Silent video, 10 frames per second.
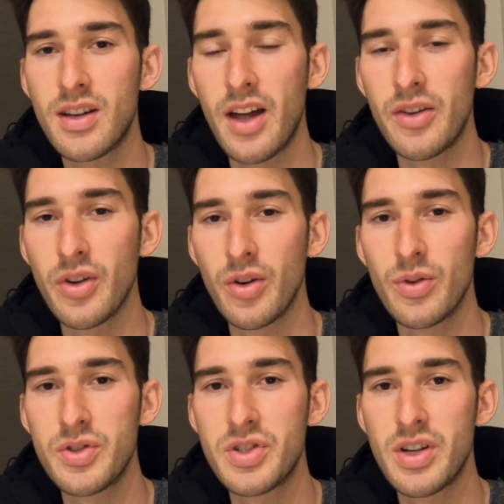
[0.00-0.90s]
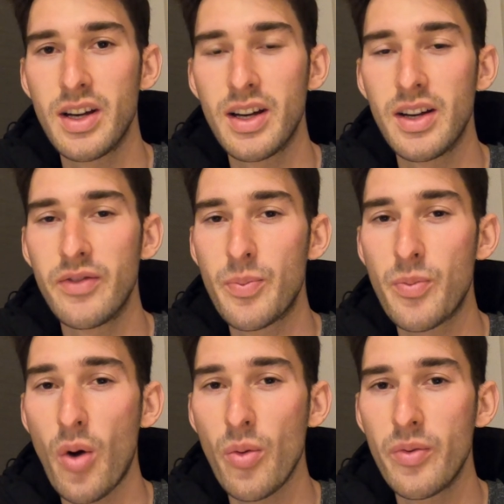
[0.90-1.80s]
Kanto, which are
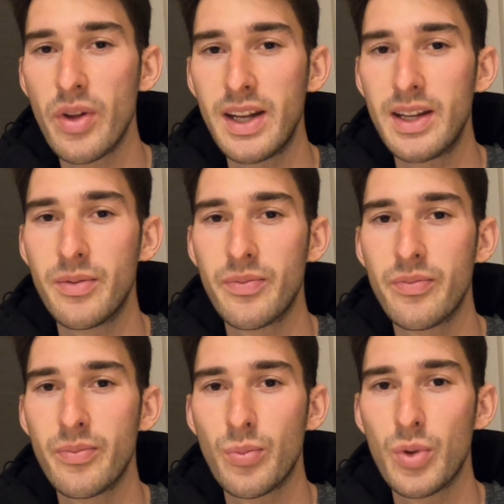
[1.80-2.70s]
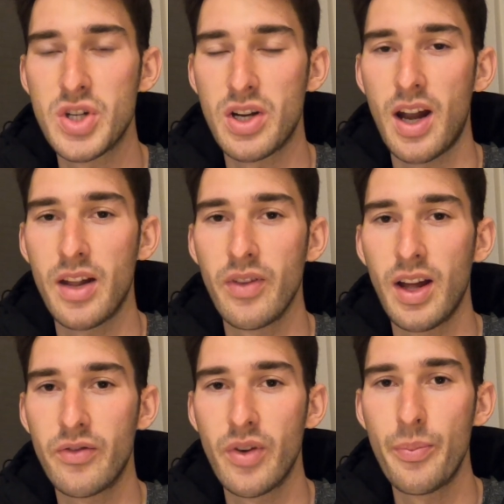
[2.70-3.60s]
kind of
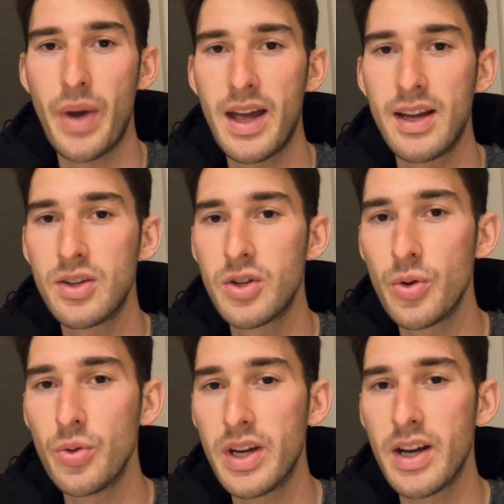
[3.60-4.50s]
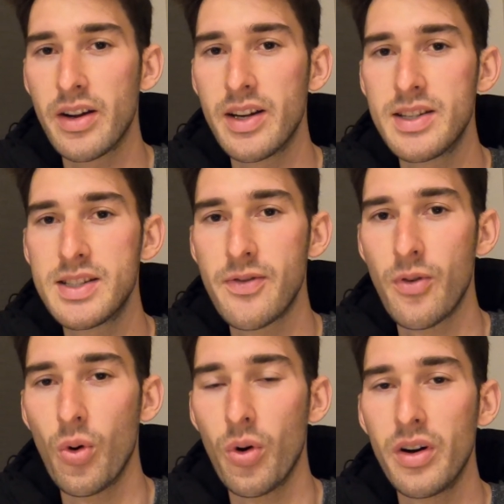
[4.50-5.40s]
like the main two areas
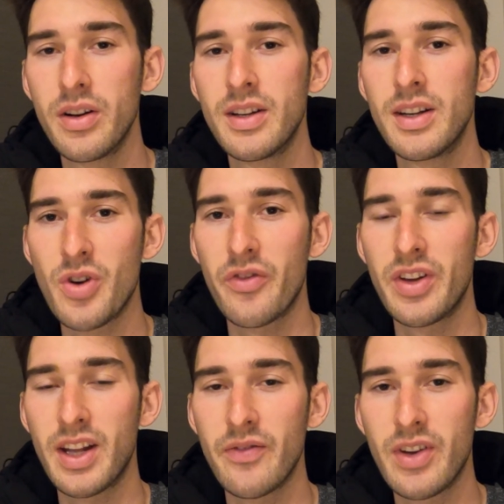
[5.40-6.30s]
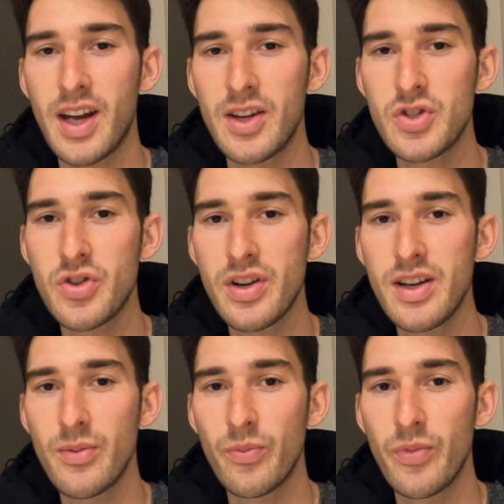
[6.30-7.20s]
for drifting in the
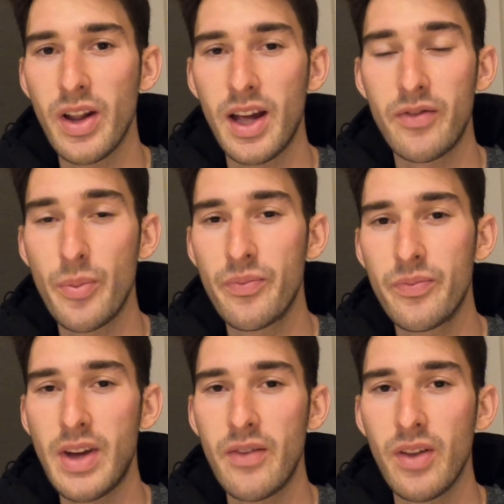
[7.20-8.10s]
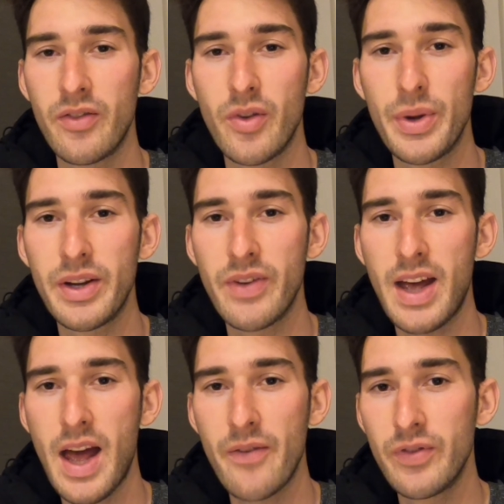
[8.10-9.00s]
country. They
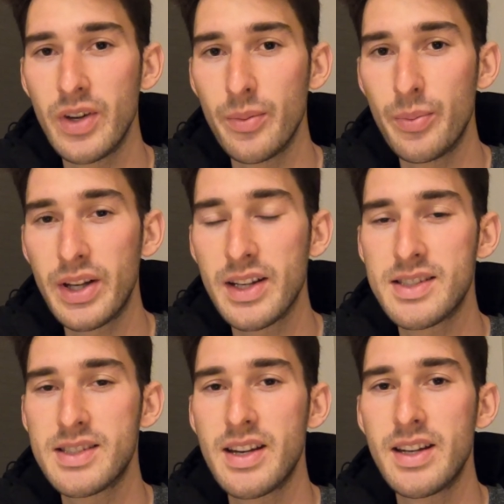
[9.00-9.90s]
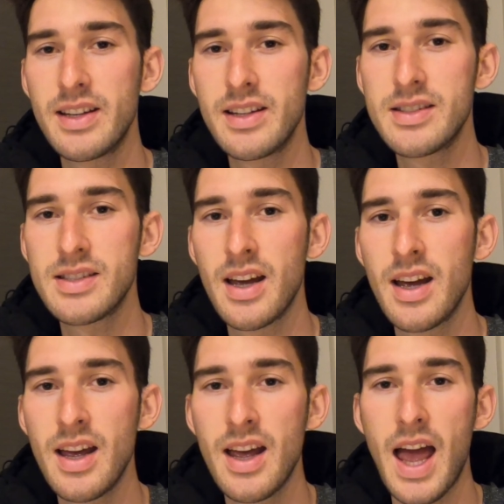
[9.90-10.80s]
have the biggest cities
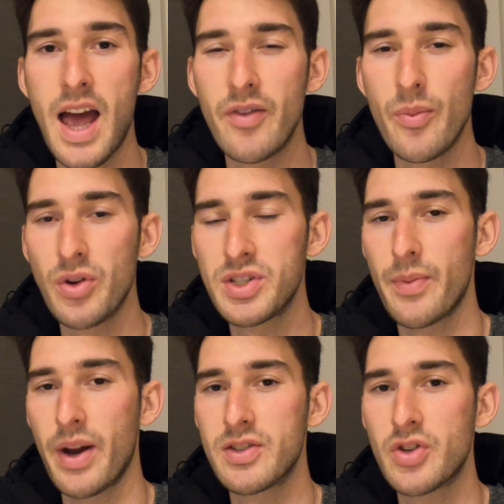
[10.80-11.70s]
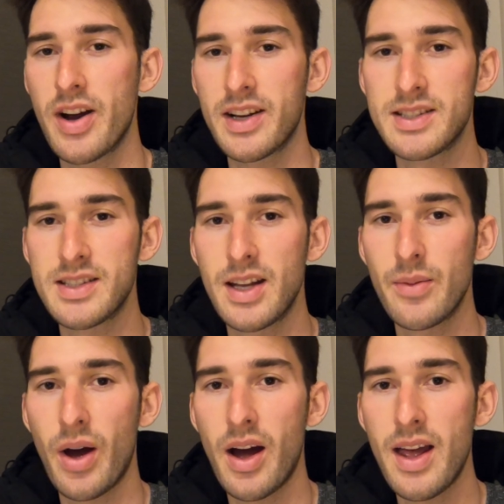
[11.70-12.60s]
and the most amount of tracks
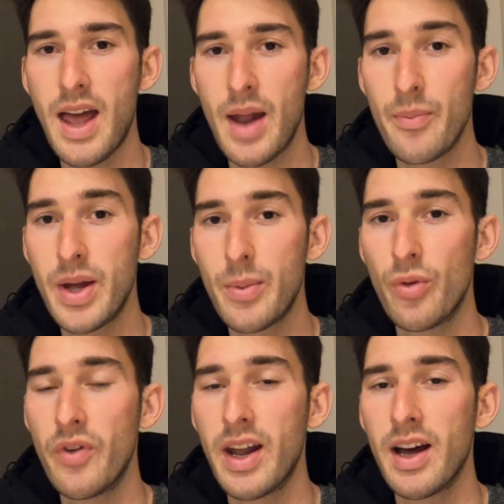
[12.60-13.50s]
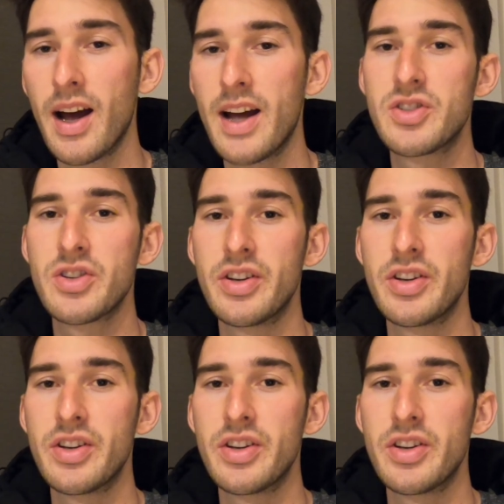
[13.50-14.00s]
nearby, and people that are